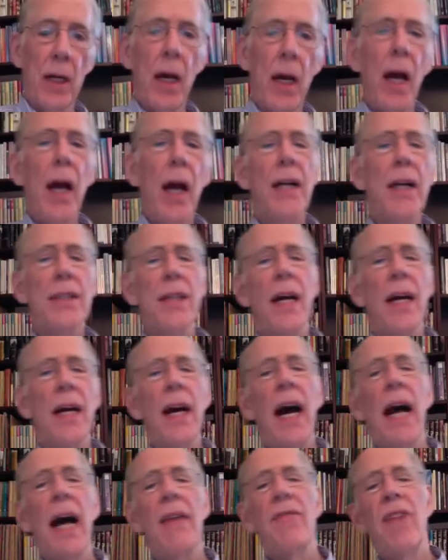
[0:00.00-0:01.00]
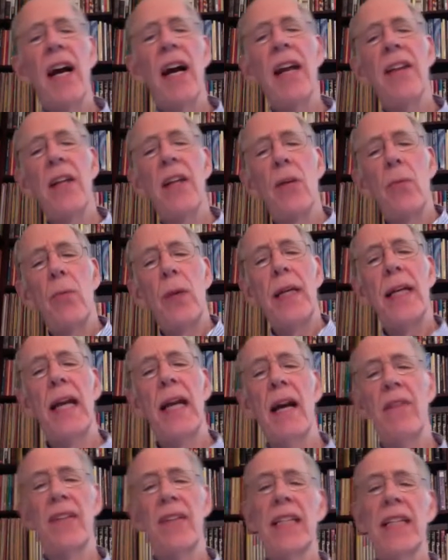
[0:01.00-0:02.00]
Because I find that we
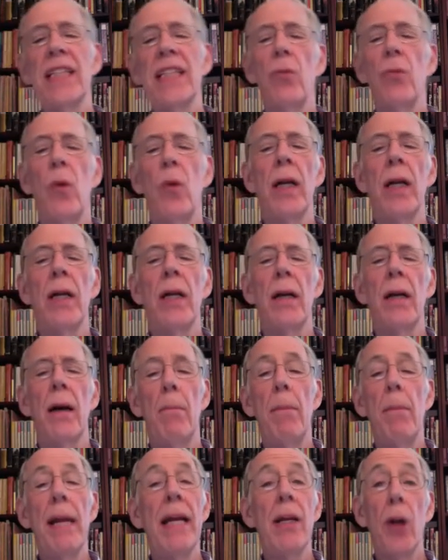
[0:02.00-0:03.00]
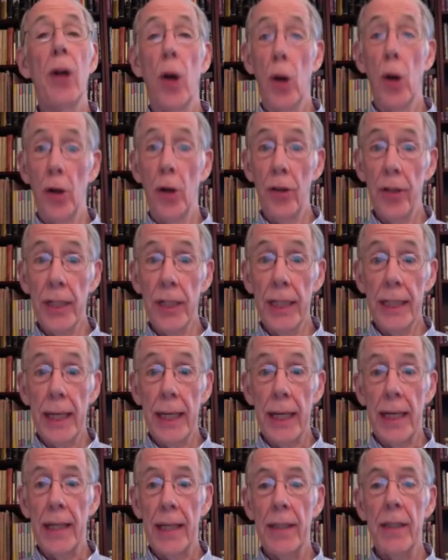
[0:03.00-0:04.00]
have at least one main earthly
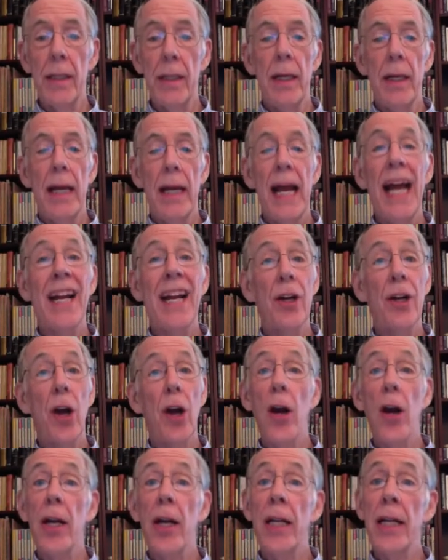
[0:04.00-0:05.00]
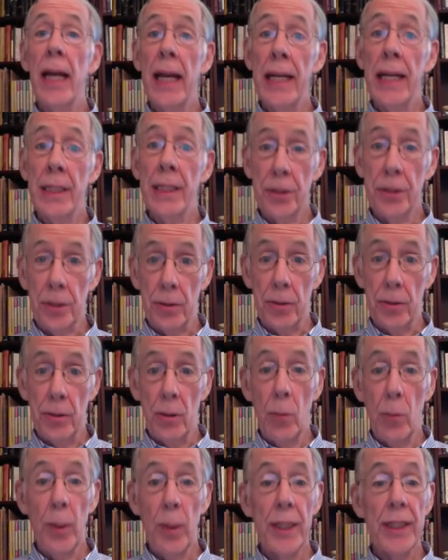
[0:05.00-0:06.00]
guide and a guardian angel
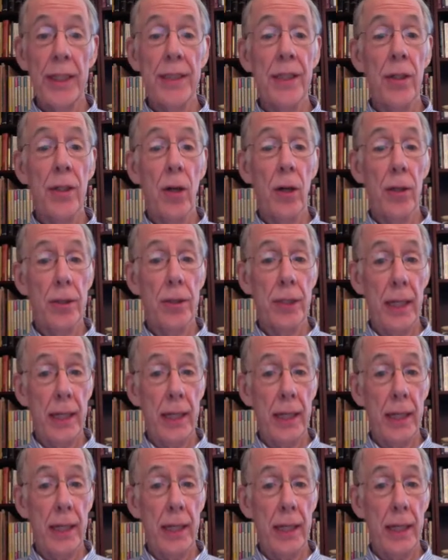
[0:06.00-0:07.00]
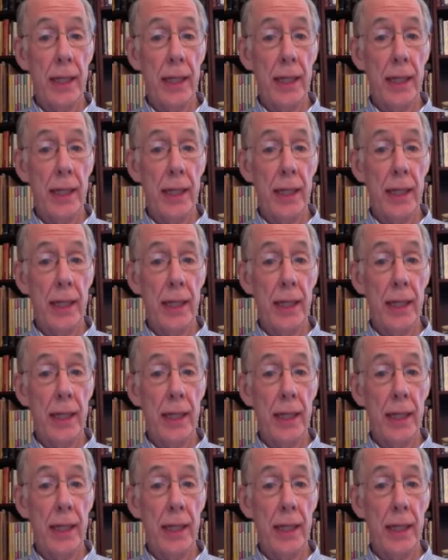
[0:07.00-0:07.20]
with us at all times.